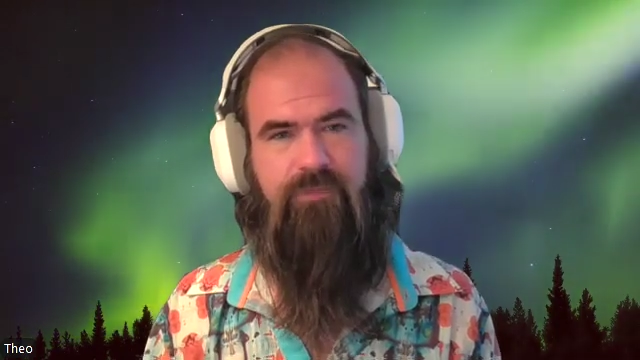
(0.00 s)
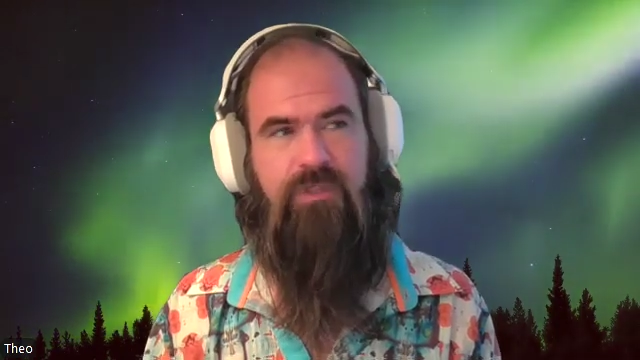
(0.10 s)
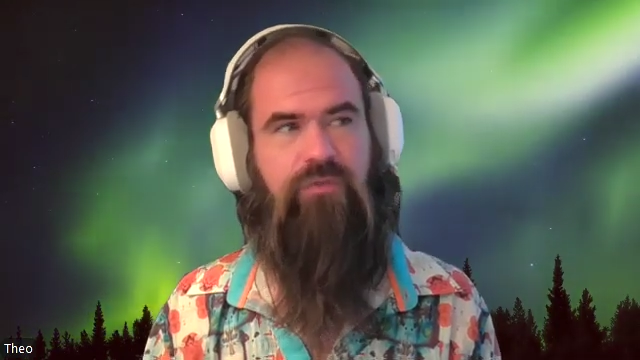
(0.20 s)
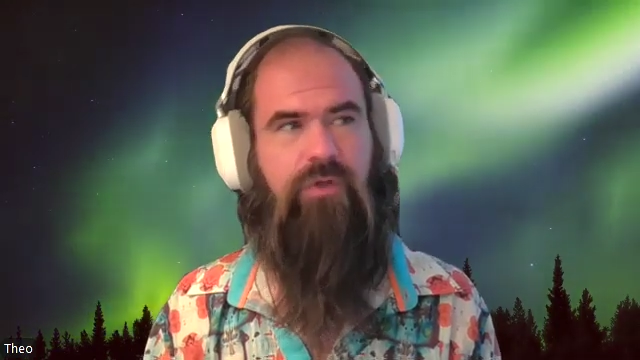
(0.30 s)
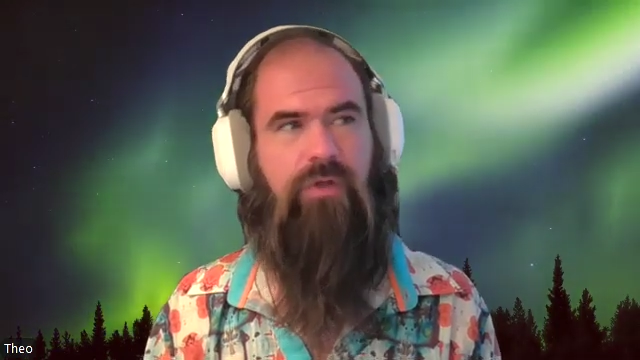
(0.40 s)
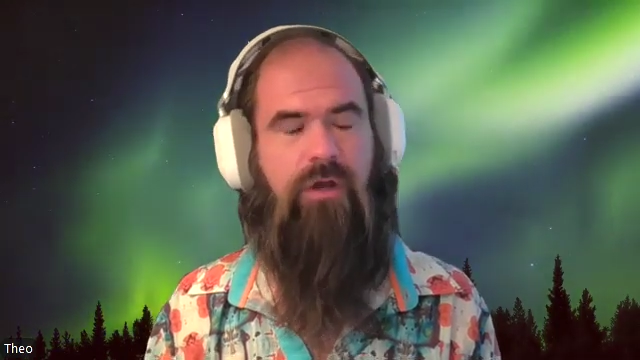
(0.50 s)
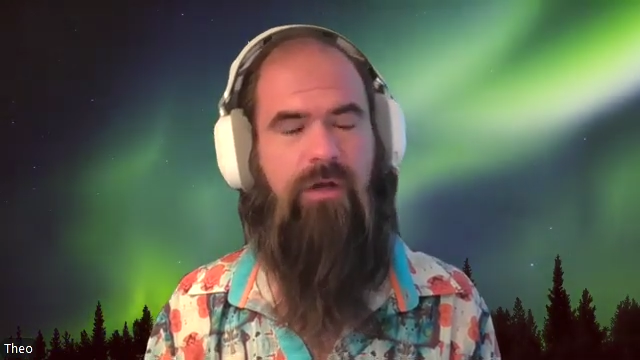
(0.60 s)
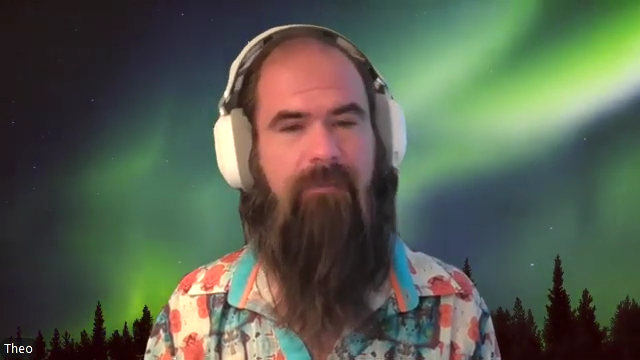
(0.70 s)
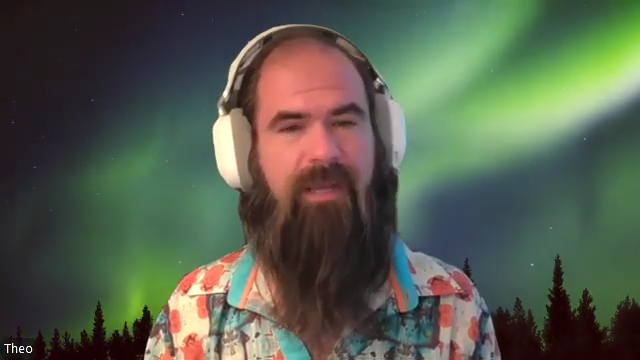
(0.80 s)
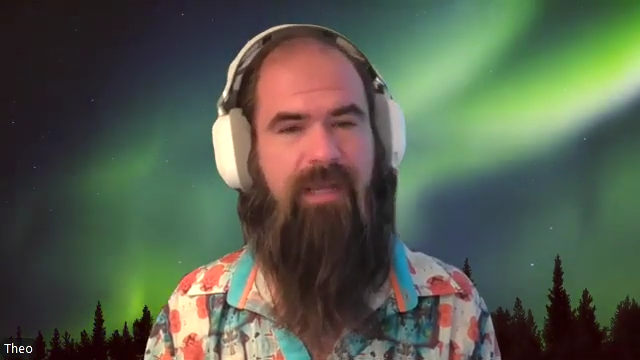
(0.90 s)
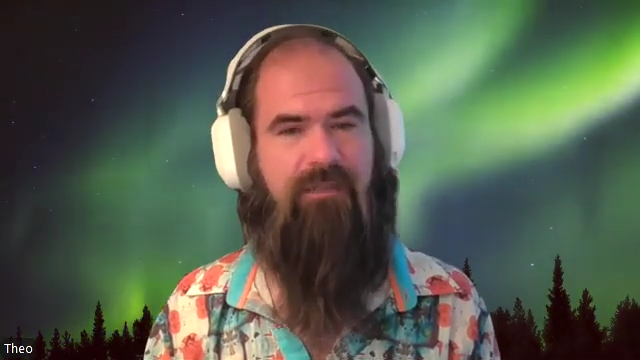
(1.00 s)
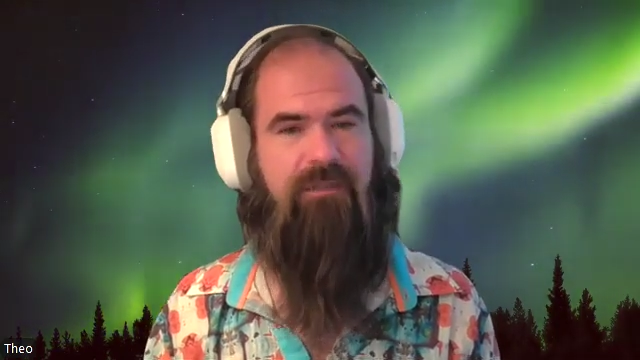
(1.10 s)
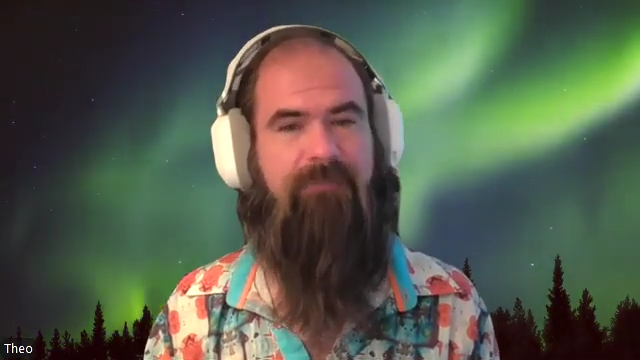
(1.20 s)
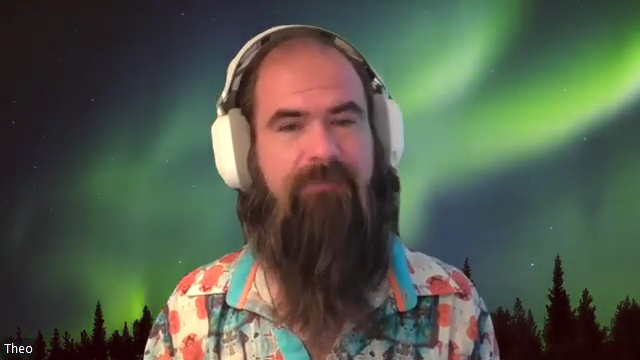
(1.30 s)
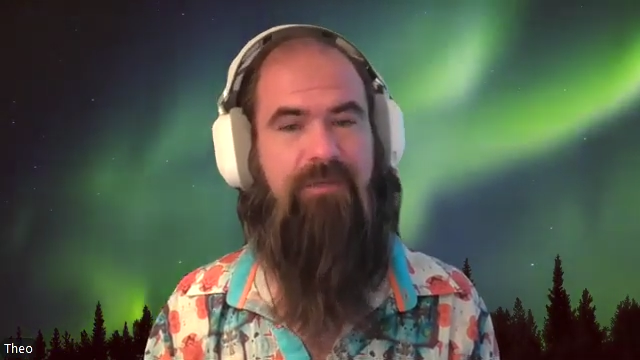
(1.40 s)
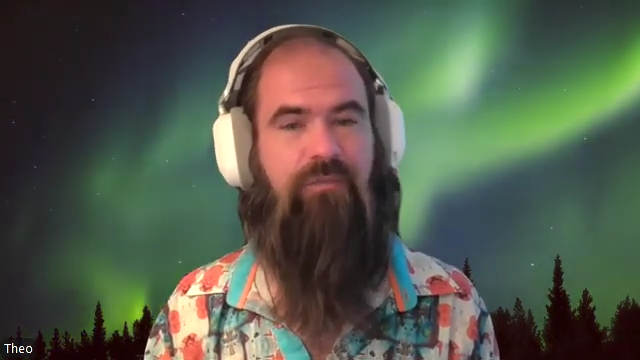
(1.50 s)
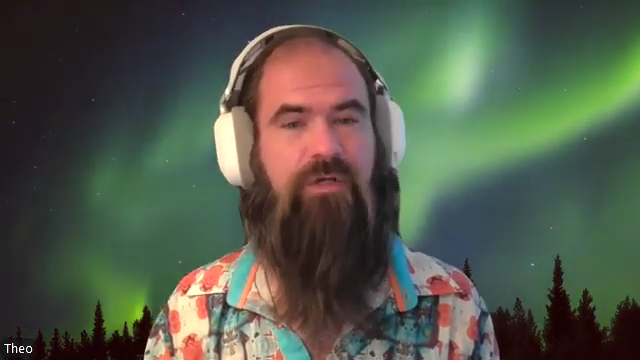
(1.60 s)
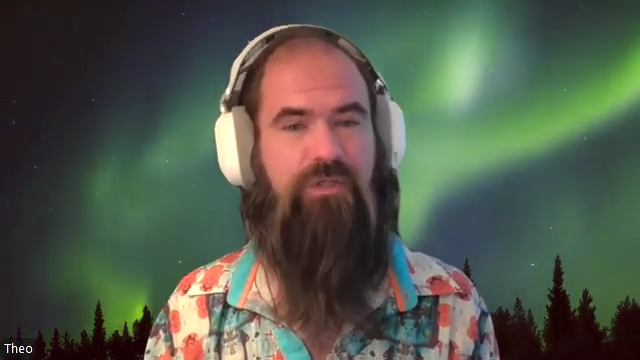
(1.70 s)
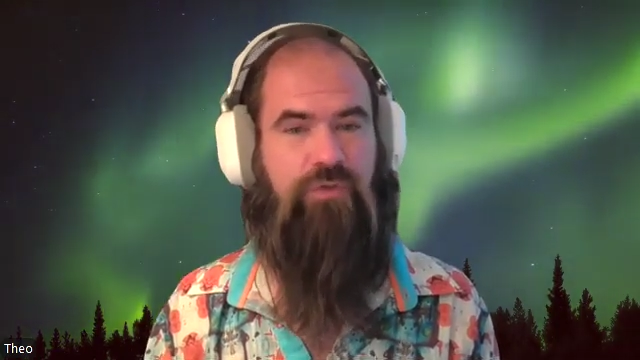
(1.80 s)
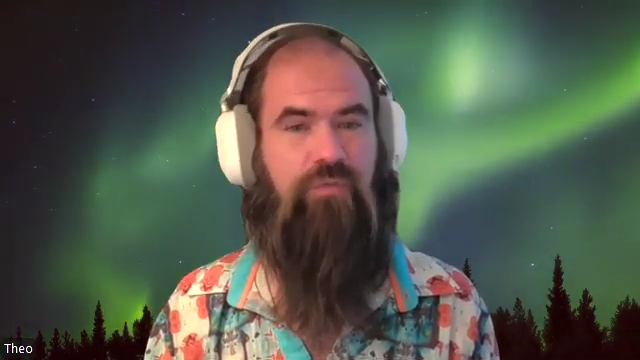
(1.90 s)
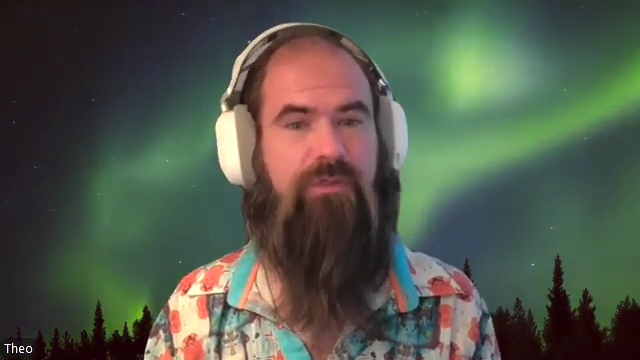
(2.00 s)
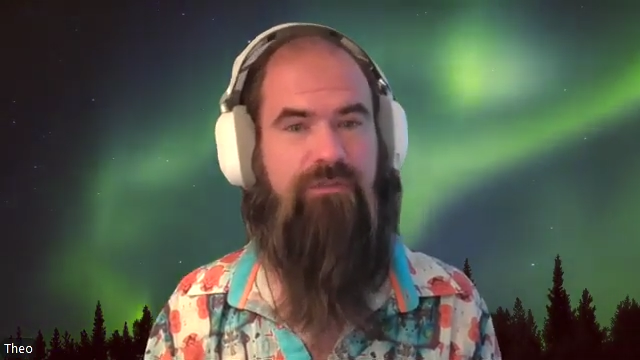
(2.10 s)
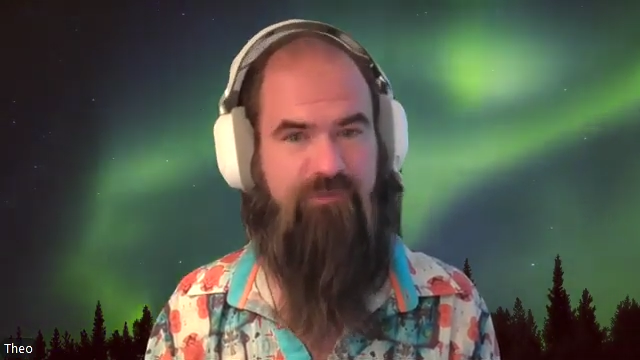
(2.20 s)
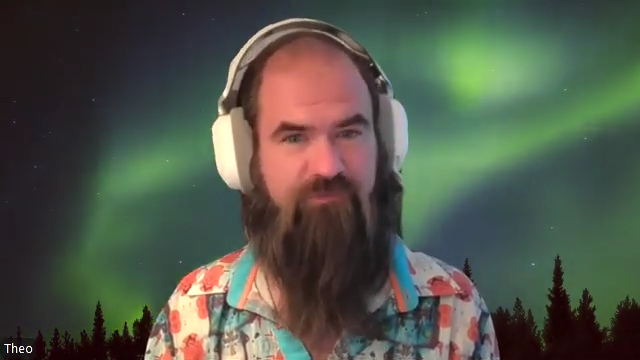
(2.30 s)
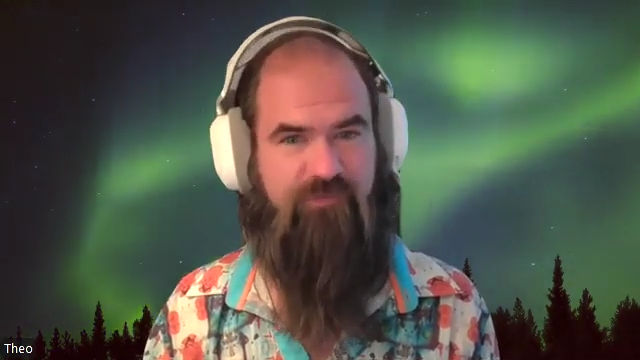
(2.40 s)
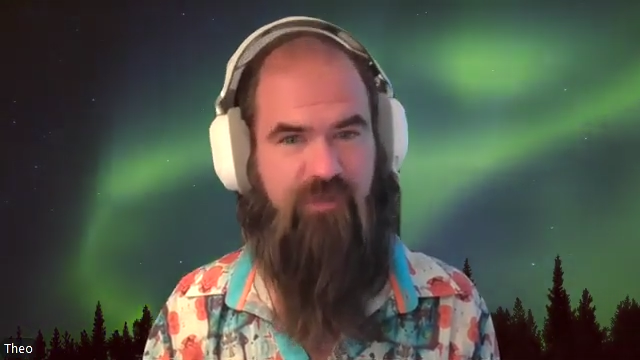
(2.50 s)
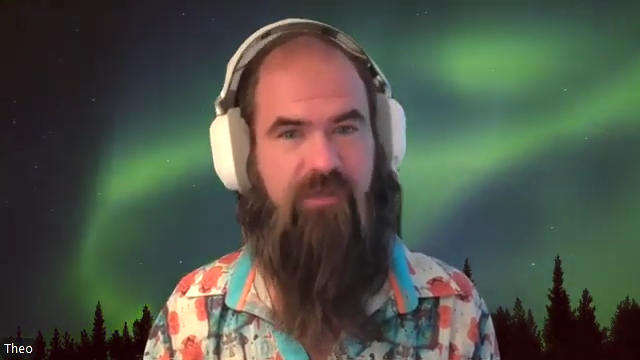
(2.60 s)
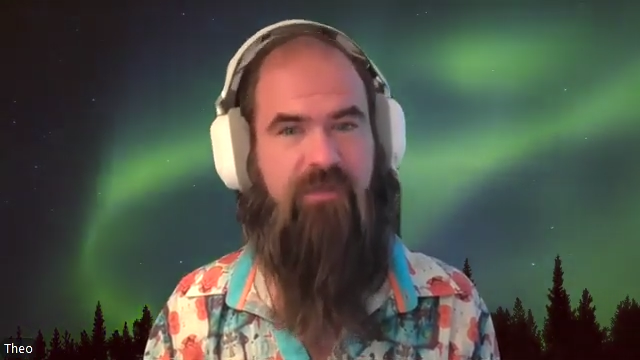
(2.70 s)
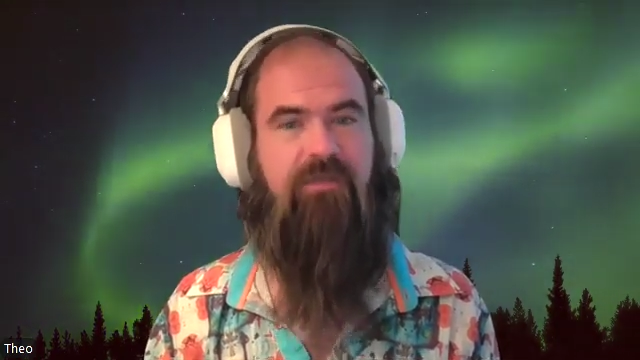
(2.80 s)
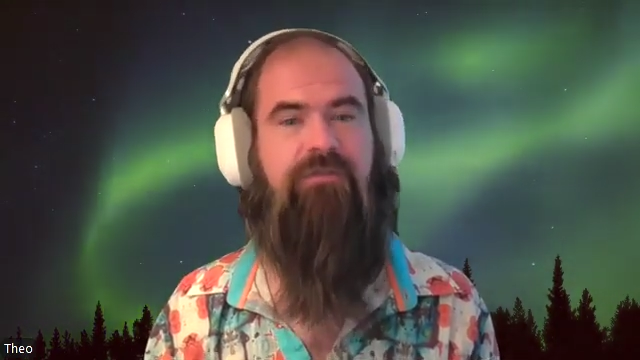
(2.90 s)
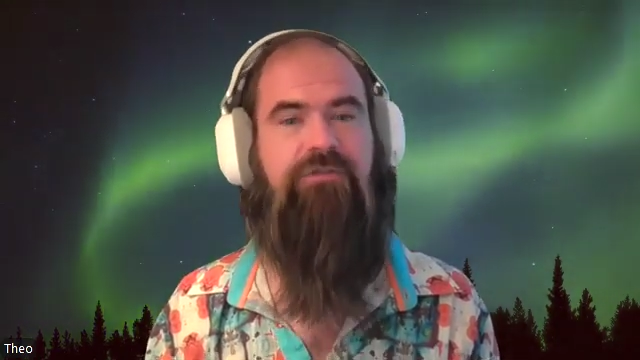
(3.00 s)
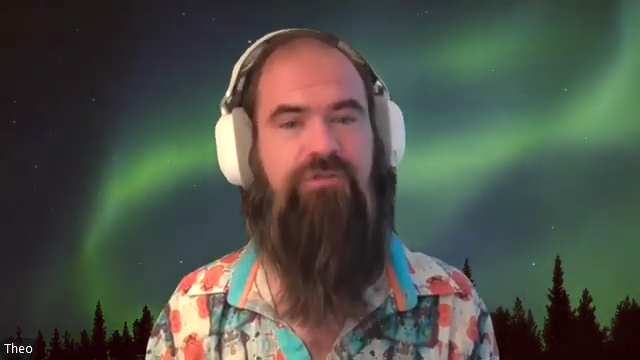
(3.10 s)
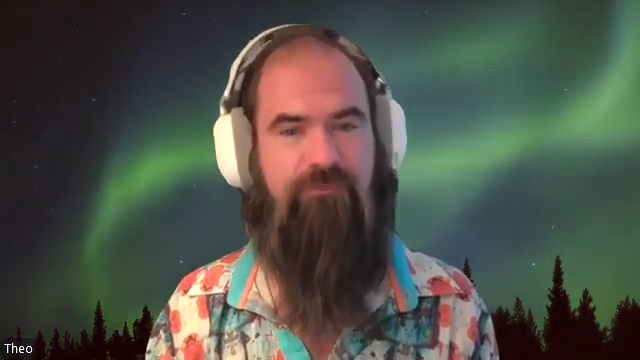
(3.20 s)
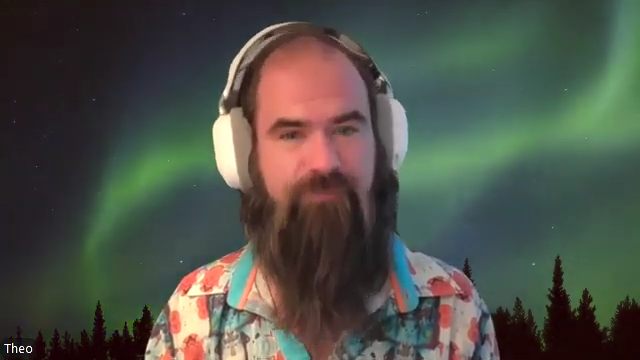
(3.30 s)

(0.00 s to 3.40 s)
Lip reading: You will automatically be what you were designed to